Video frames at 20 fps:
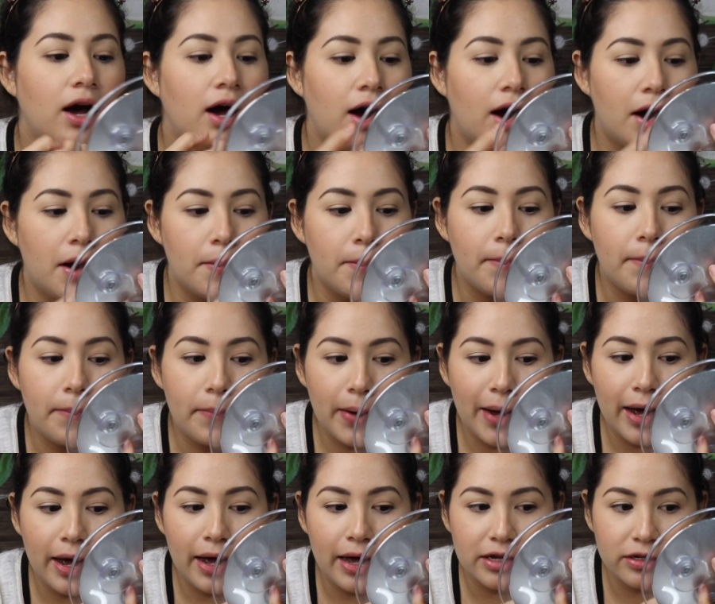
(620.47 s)

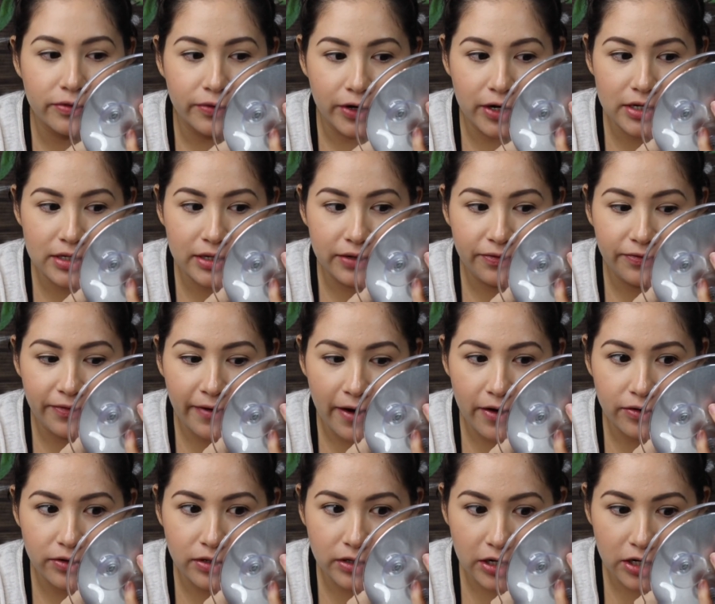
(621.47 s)
But as far as the
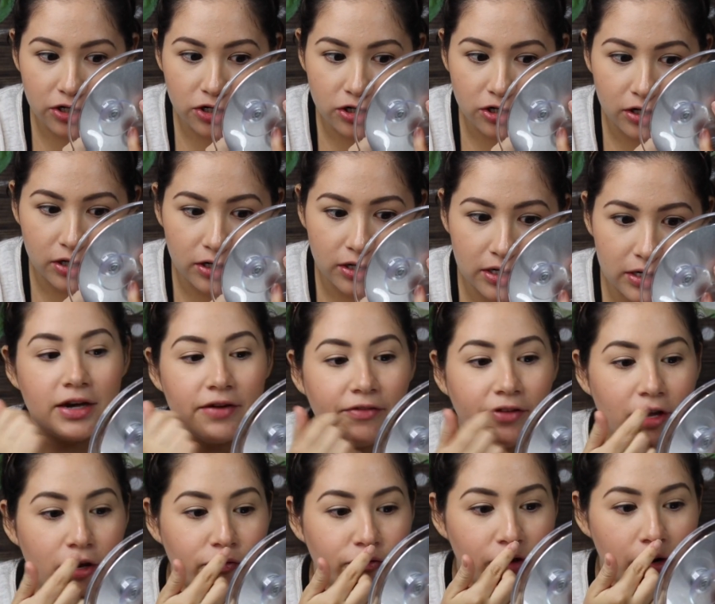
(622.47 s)
foundation, it
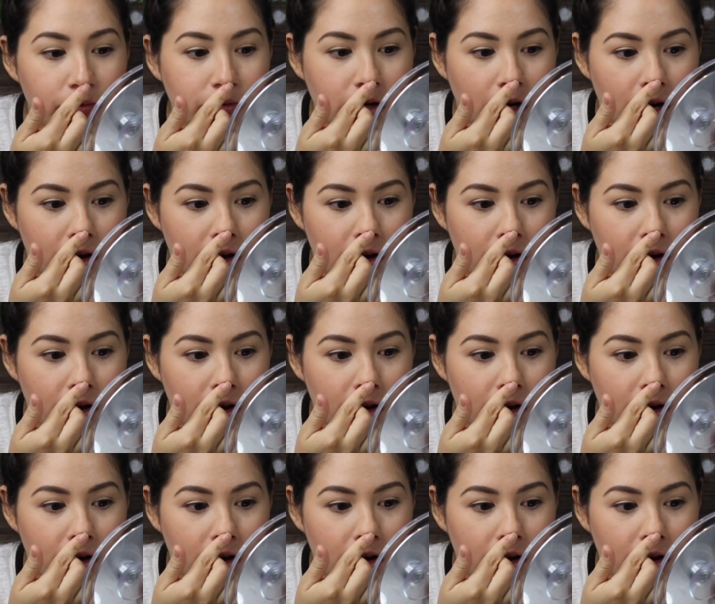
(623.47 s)
definitely rubbed